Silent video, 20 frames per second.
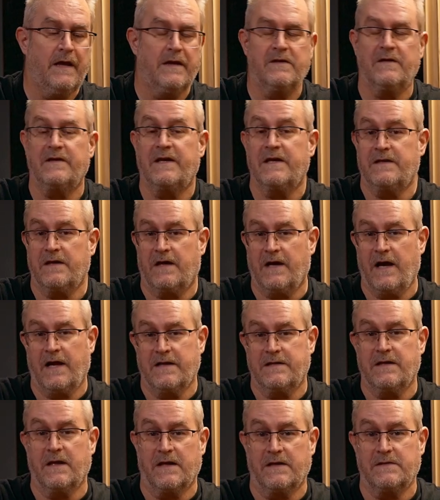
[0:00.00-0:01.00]
You'll get the
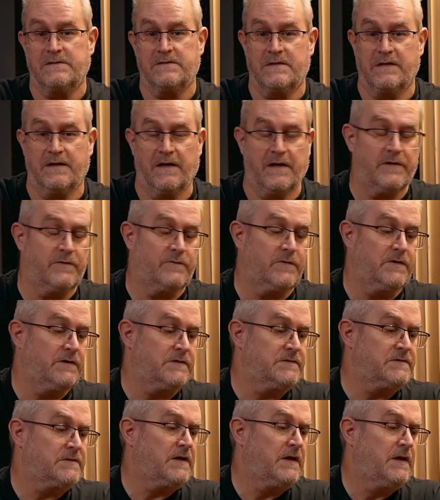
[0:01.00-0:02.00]
context, in other
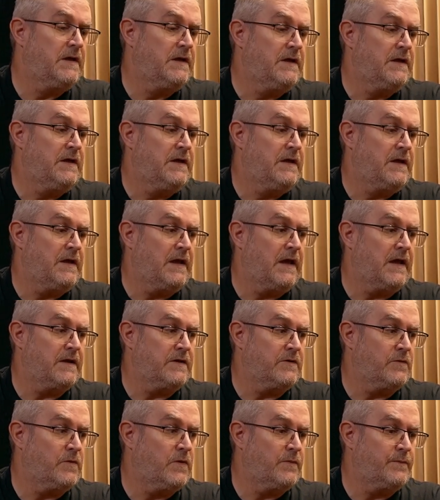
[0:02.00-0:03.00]
words, and
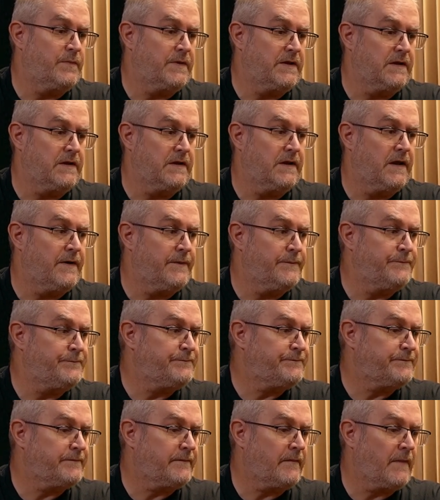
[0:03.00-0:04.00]
you won't be
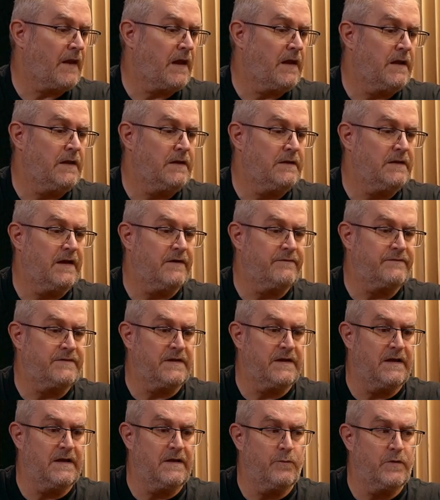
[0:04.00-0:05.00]
left
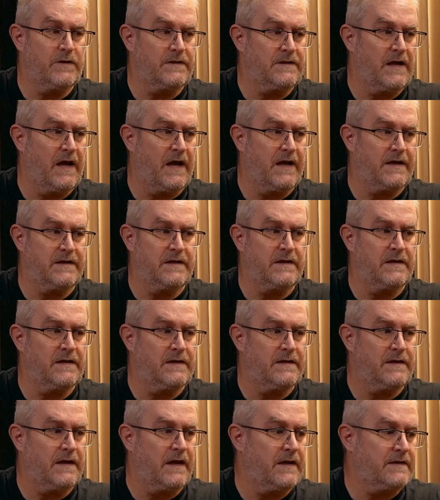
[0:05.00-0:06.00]
with the
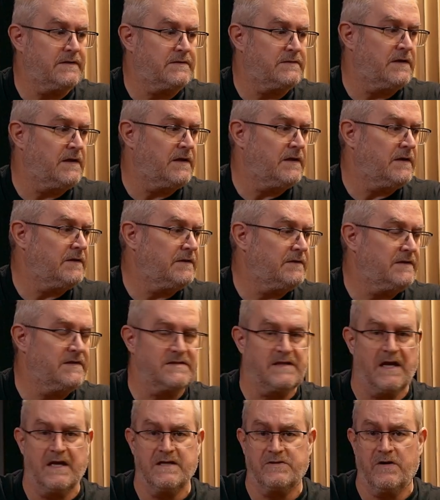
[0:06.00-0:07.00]
idea that
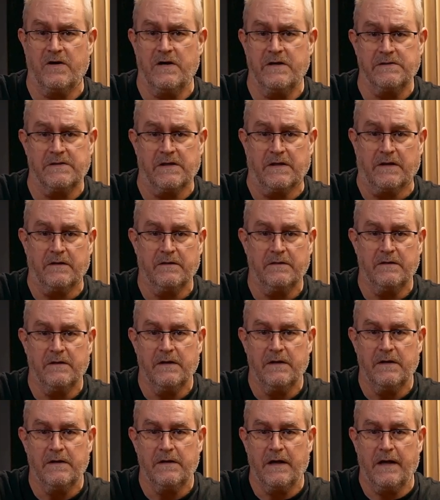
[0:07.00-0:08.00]
this guy's crazy
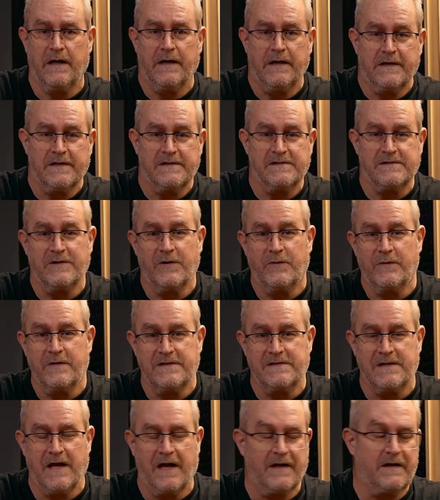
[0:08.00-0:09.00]
and he doesn't know what
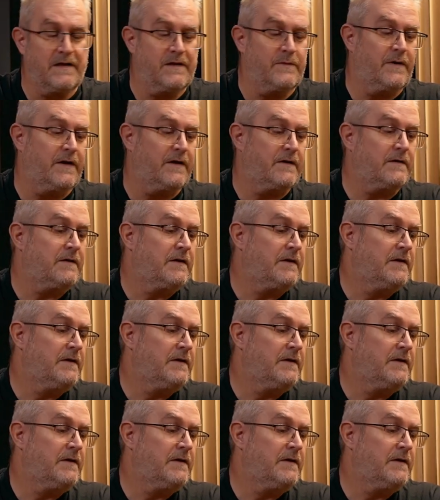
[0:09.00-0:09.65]
he's talking about.